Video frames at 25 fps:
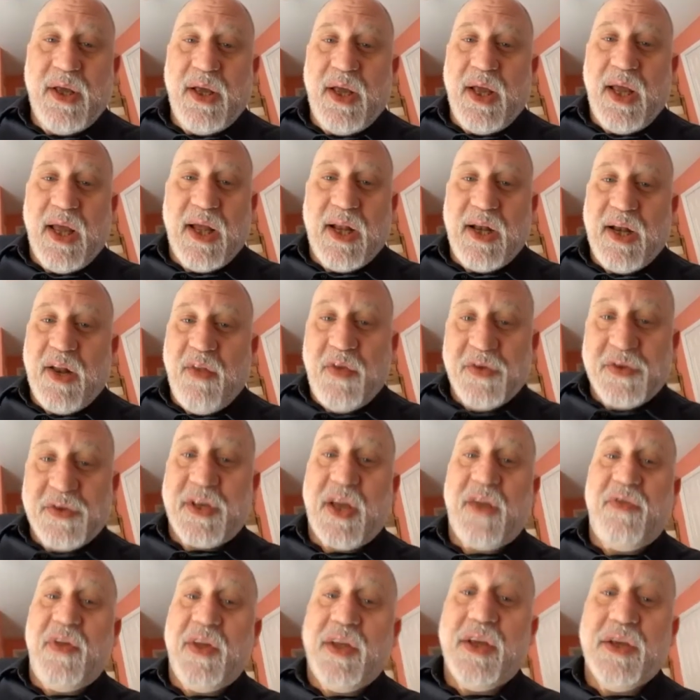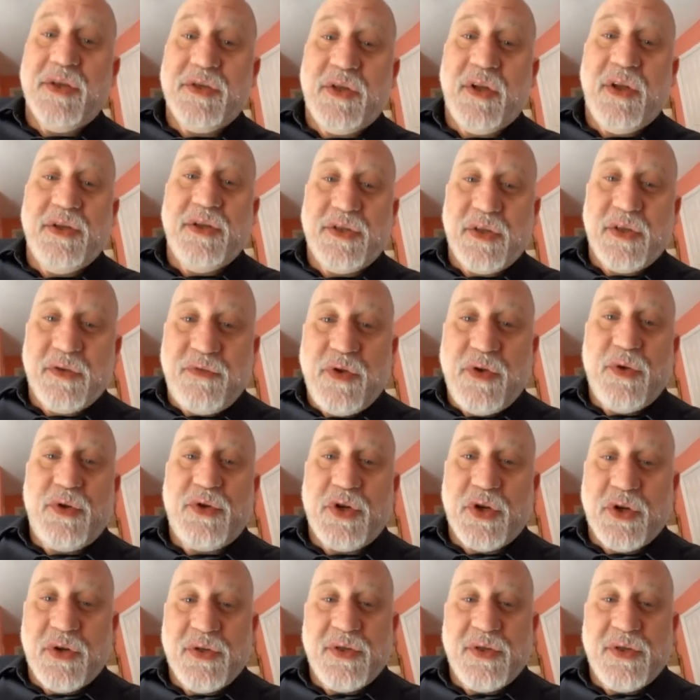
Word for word: And this, I think, is the future,